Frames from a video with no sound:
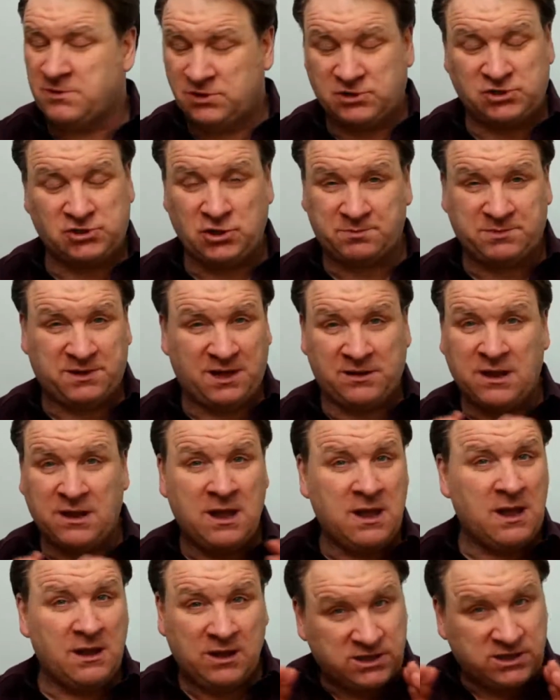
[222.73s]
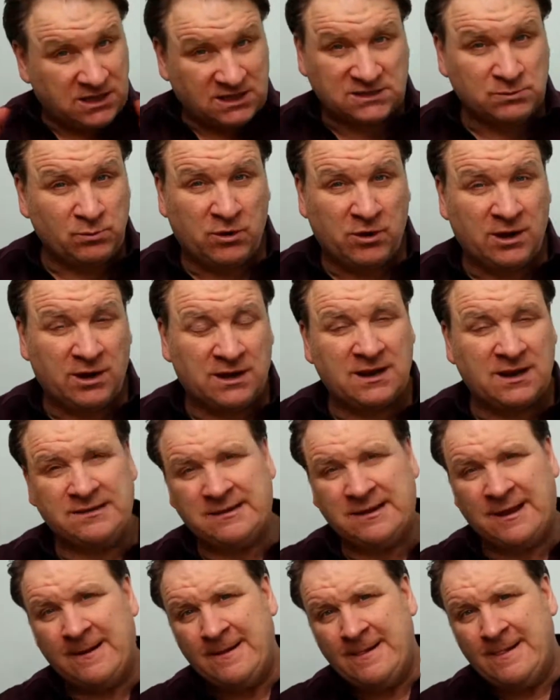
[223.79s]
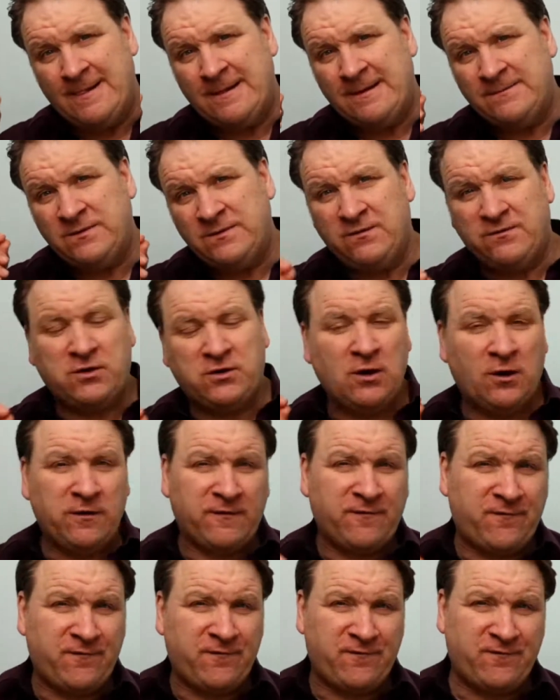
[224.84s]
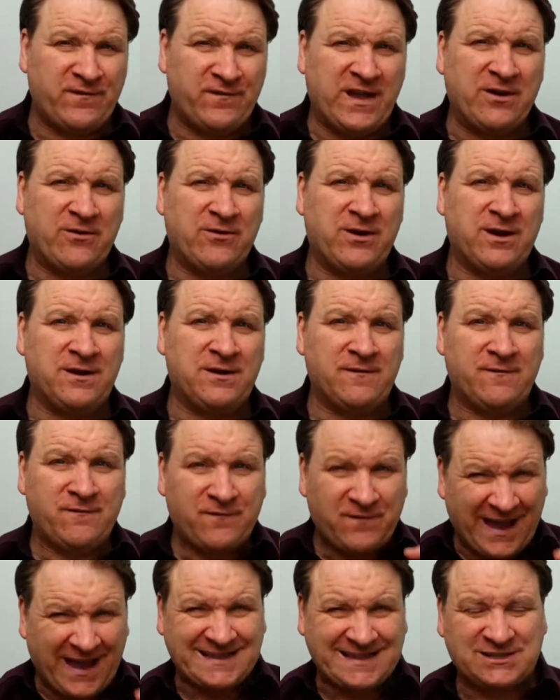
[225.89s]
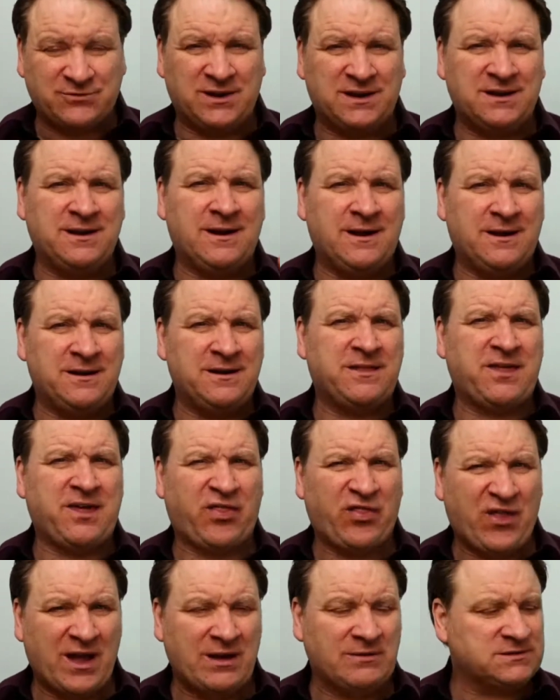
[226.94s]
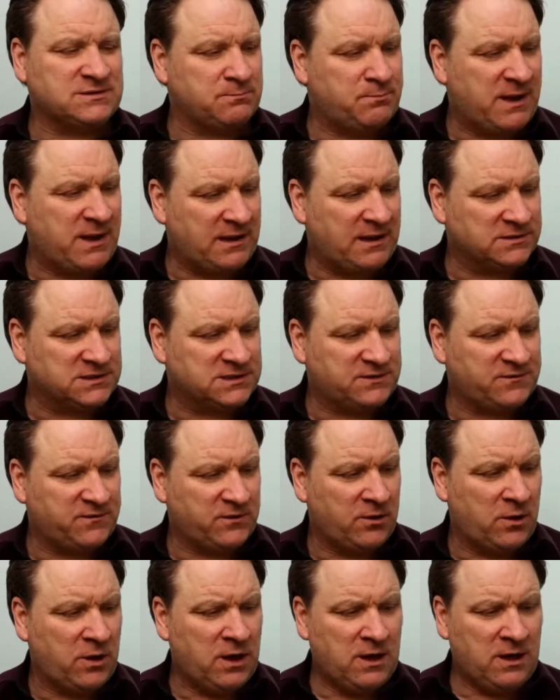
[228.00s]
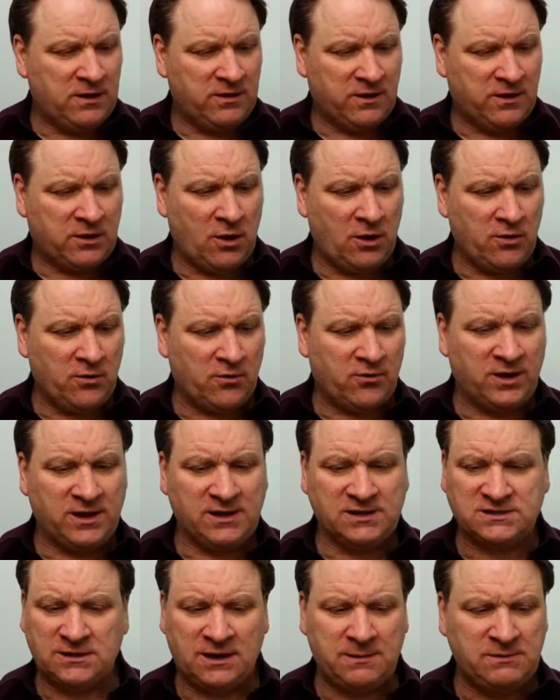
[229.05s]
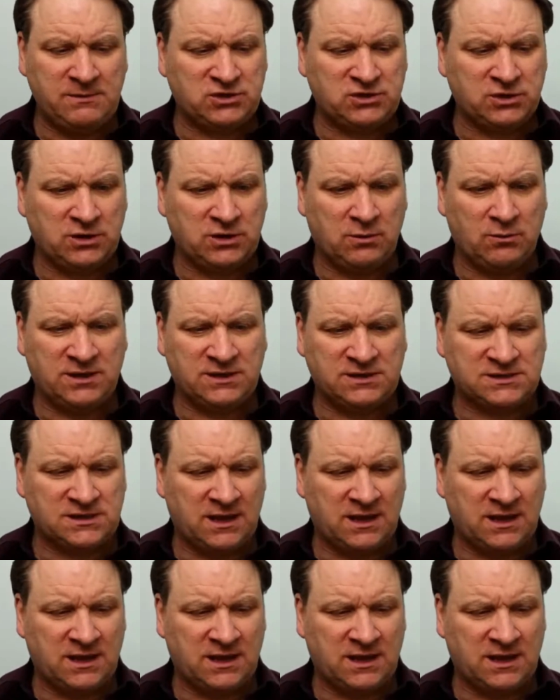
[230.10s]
job done. It doesn't work like that. You've got to figure in, factor in another thousand pounds for the concrete. So let me show you what it's